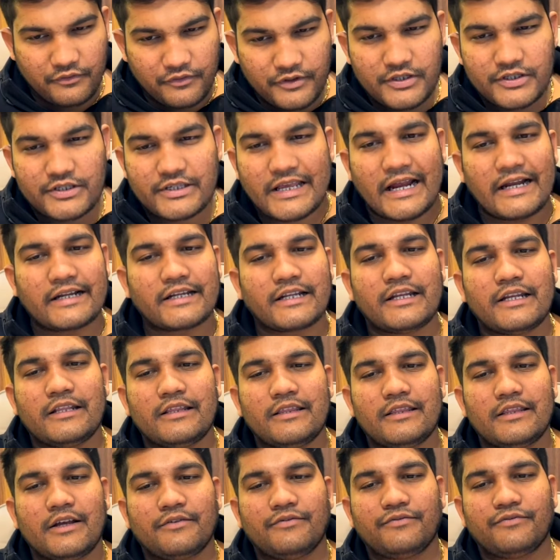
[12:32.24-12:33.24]
With Saturn
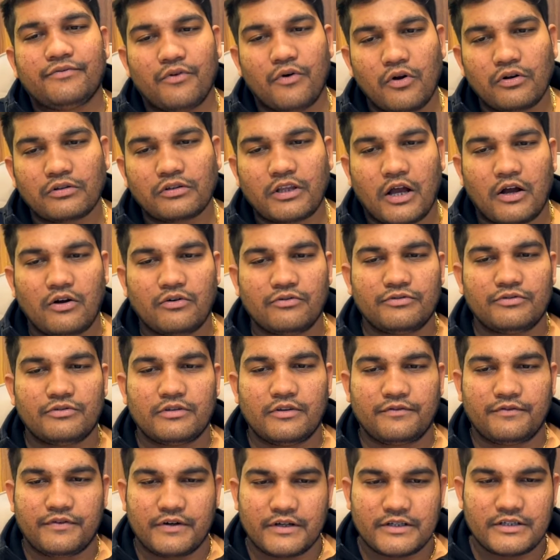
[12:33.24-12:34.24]
in the fourth house,
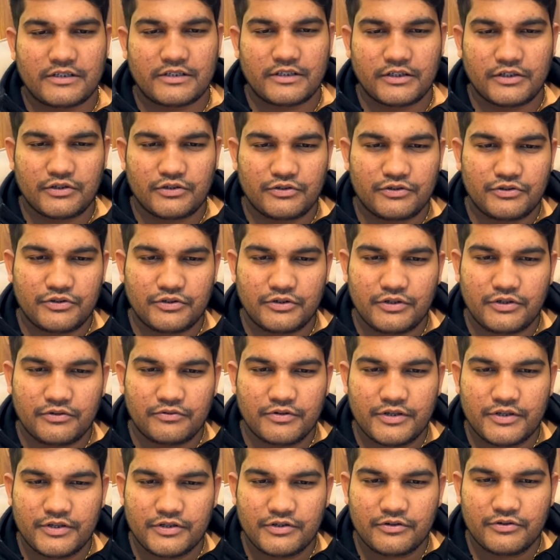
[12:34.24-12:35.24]
the first thing you should
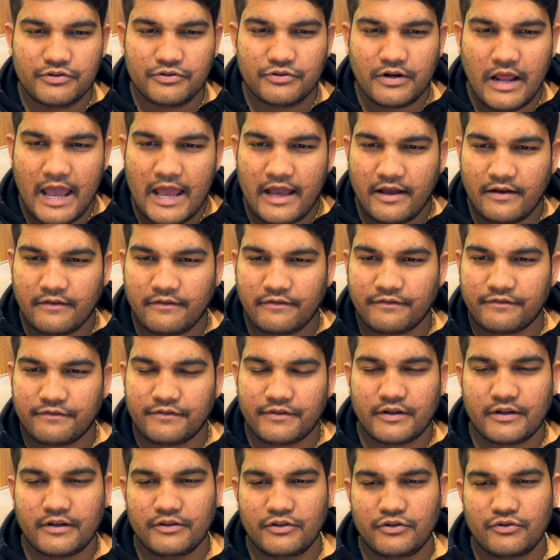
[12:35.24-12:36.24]
do is you should have
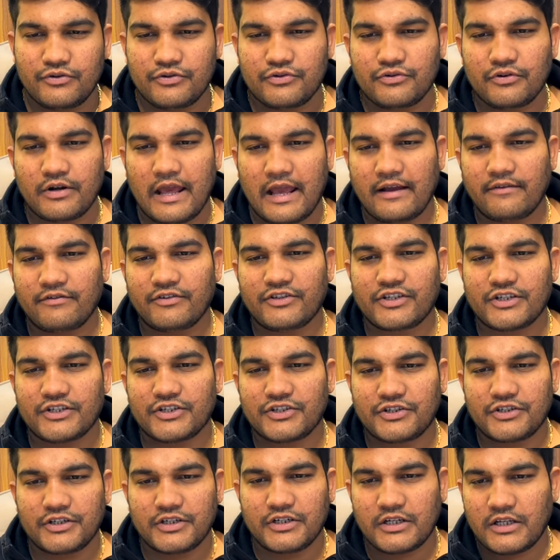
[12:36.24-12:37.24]
you should have
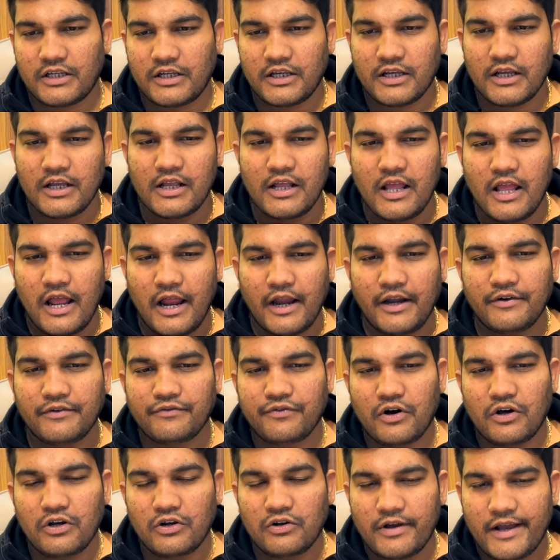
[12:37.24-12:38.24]
chastity and
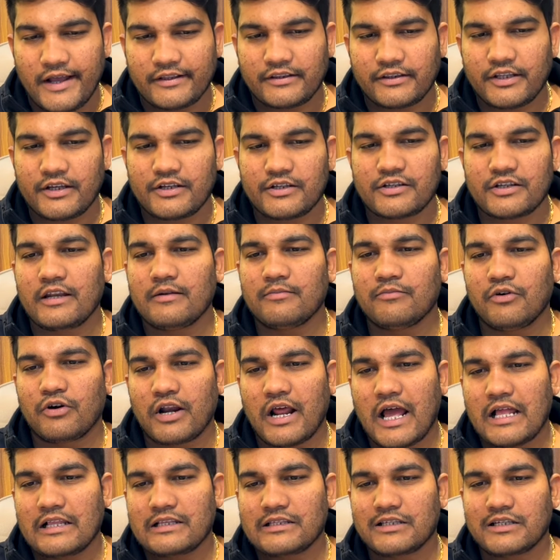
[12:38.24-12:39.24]
follow ethics and
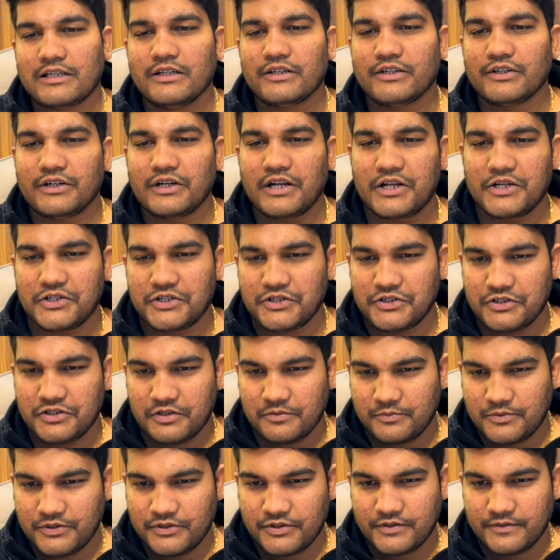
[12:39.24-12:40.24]
morals in
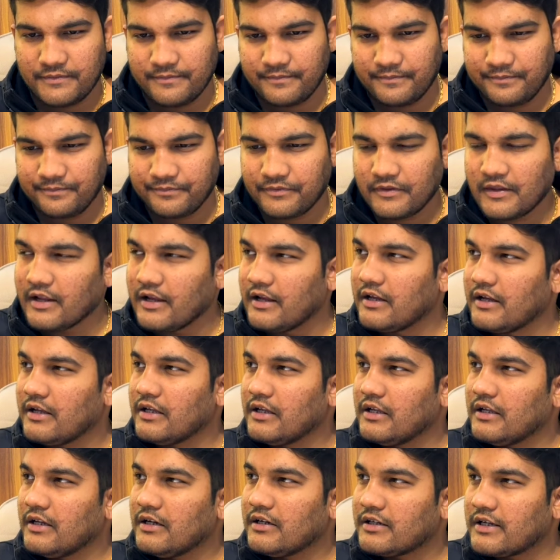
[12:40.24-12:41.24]
relationships.
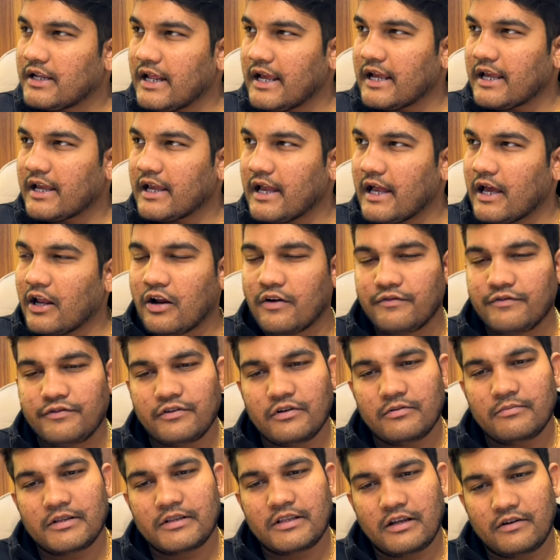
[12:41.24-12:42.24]
Take care of
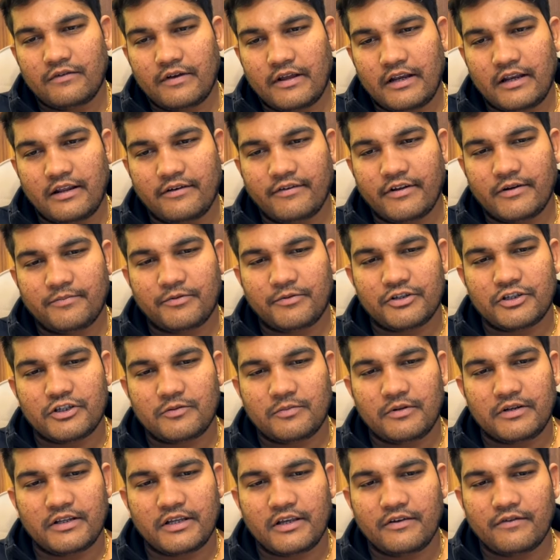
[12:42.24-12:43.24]
your mother whenever
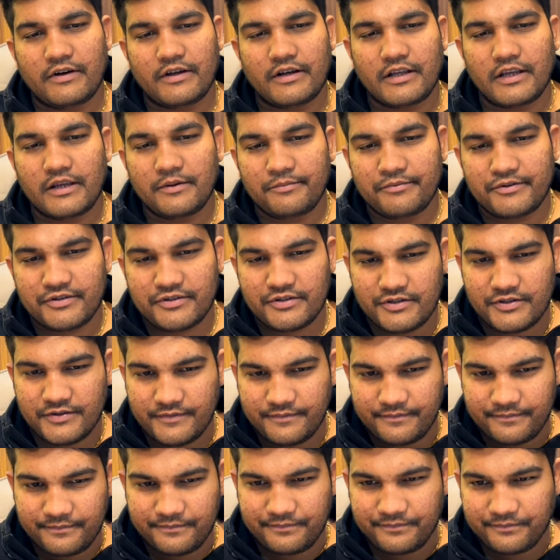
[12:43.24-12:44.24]
possible. Give her
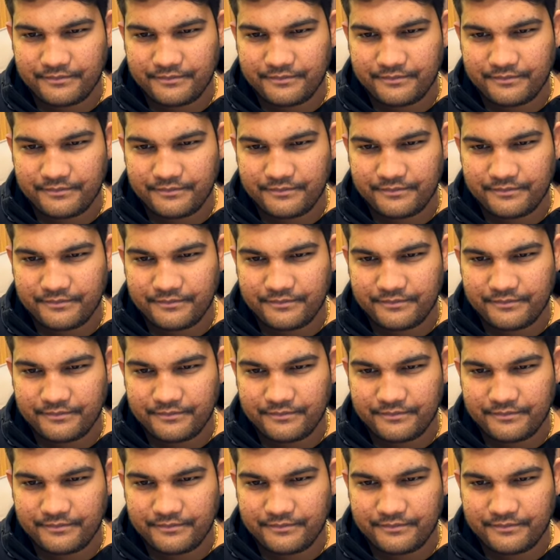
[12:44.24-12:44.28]
gifts.